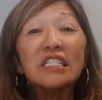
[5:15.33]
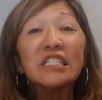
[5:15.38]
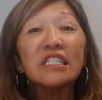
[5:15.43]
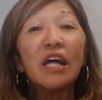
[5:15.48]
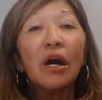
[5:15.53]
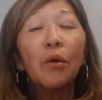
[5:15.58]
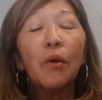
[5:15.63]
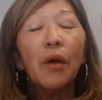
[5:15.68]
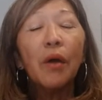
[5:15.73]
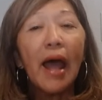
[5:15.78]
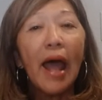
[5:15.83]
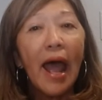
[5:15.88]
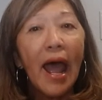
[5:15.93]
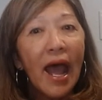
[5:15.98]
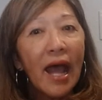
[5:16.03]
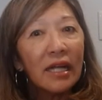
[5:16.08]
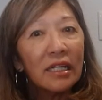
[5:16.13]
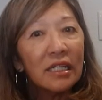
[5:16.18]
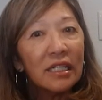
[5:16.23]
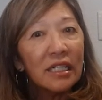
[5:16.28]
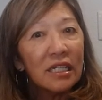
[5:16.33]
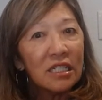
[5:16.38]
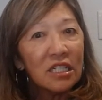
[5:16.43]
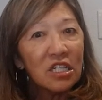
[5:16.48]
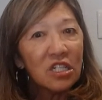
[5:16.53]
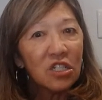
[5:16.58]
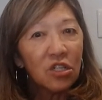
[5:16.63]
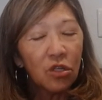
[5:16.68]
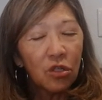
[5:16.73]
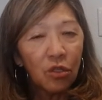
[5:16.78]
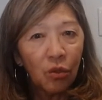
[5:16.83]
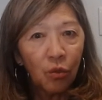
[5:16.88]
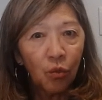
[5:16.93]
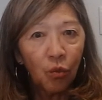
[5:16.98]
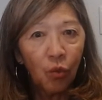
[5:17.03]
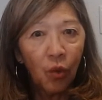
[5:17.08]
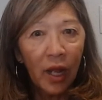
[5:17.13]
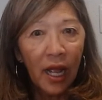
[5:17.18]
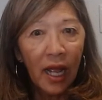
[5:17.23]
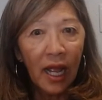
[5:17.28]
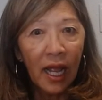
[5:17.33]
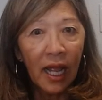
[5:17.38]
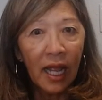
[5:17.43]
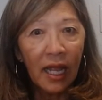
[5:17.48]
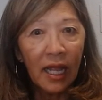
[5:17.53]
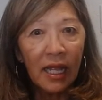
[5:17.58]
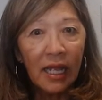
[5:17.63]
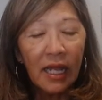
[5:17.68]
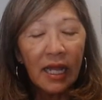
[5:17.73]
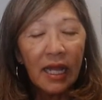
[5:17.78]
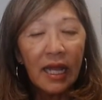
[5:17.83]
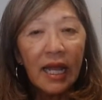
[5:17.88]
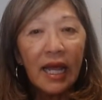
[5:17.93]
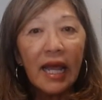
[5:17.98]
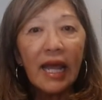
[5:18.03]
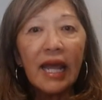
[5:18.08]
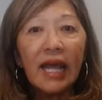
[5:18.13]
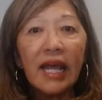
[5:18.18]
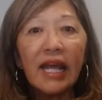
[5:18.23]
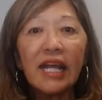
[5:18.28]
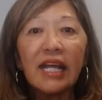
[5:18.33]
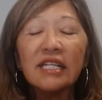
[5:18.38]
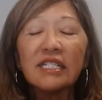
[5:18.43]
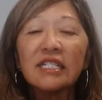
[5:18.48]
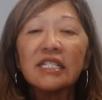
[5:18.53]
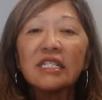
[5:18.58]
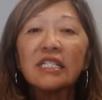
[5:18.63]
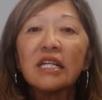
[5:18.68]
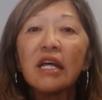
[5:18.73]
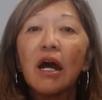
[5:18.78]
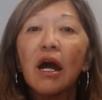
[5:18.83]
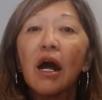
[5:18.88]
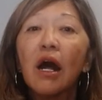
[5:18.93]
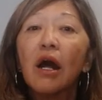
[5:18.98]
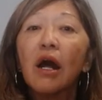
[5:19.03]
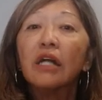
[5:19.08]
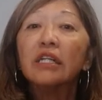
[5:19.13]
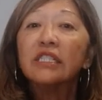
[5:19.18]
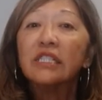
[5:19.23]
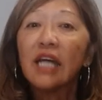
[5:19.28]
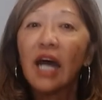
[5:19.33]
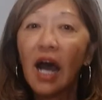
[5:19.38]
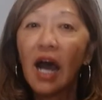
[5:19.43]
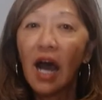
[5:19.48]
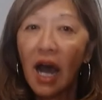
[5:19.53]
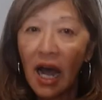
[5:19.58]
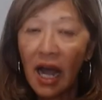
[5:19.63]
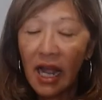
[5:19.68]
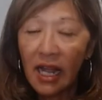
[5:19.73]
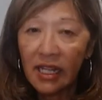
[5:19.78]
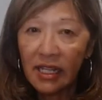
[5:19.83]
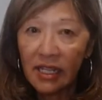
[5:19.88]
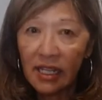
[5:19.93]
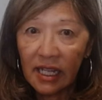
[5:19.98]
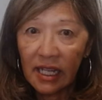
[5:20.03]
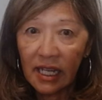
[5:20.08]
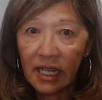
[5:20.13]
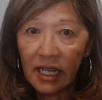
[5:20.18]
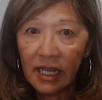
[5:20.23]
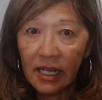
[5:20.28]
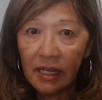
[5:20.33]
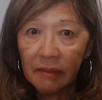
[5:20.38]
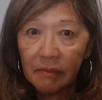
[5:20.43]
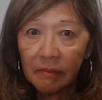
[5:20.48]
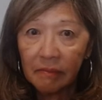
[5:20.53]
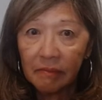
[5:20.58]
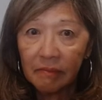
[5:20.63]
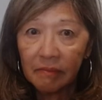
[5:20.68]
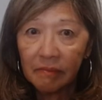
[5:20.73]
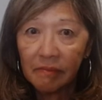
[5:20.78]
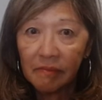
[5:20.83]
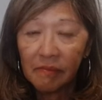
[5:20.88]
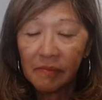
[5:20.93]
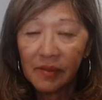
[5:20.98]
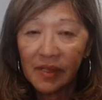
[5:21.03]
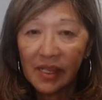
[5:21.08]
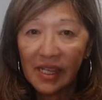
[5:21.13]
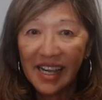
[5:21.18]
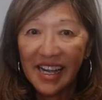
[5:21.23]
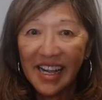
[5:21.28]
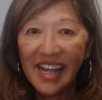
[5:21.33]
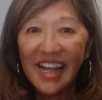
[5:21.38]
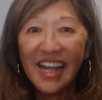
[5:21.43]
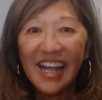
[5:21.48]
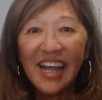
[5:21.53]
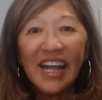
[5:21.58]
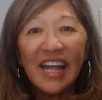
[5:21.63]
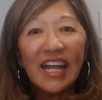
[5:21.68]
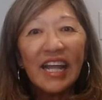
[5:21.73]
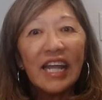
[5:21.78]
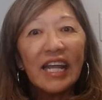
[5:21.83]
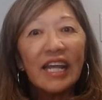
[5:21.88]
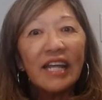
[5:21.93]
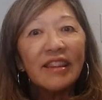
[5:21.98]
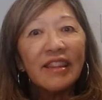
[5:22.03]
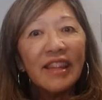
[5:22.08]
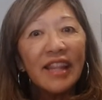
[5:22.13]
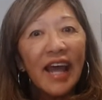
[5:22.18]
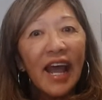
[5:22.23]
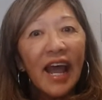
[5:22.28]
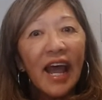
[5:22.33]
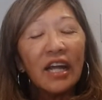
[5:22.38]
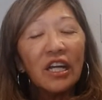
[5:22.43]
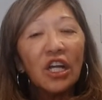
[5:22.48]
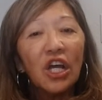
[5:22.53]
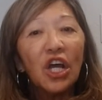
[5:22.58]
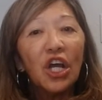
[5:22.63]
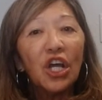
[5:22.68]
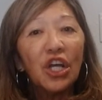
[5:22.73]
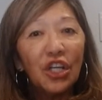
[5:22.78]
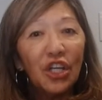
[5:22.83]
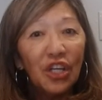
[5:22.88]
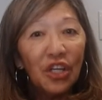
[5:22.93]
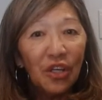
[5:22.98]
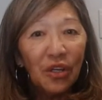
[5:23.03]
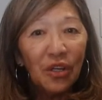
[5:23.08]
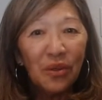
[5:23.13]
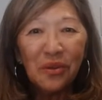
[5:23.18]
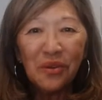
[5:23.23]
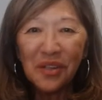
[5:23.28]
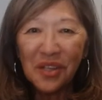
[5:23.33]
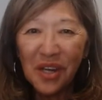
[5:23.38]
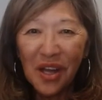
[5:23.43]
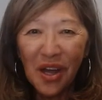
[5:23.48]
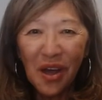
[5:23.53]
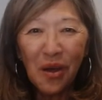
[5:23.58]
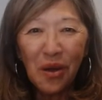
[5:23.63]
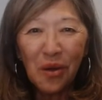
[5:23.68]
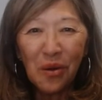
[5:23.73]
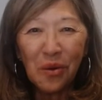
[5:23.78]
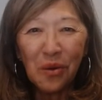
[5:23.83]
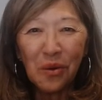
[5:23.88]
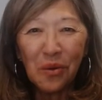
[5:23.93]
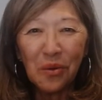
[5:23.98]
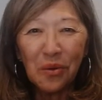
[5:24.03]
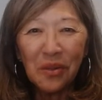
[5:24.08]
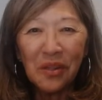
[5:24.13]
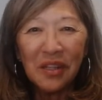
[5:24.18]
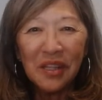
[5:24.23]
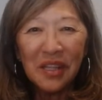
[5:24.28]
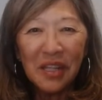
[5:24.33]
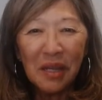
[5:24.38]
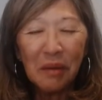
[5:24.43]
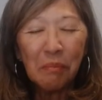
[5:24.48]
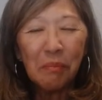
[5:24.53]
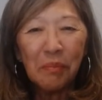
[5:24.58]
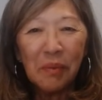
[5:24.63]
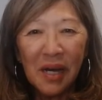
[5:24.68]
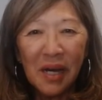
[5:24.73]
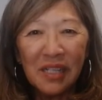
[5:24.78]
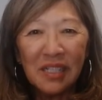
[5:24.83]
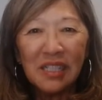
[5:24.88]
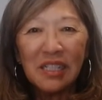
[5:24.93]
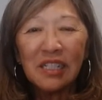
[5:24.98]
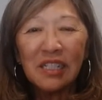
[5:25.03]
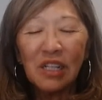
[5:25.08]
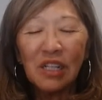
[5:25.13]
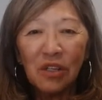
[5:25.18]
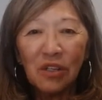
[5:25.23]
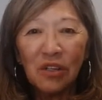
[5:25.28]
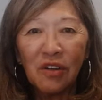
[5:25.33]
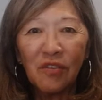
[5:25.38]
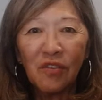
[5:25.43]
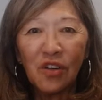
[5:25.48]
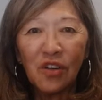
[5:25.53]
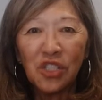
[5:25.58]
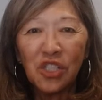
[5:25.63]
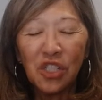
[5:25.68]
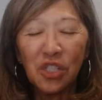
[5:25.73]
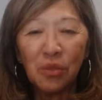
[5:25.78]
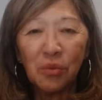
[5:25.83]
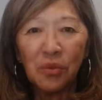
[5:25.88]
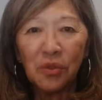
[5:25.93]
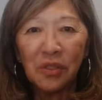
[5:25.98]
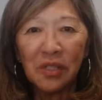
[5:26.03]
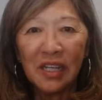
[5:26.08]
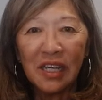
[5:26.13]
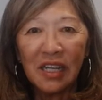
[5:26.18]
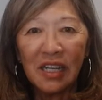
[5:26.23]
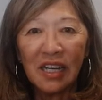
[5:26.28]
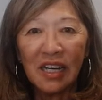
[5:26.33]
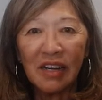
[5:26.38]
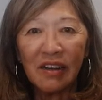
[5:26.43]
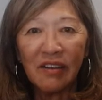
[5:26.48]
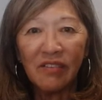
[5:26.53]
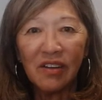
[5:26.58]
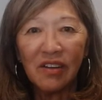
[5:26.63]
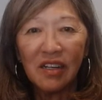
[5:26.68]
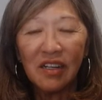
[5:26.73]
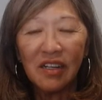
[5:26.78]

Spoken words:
So acting a certain way is tithing in that you know the abundant universe you will get.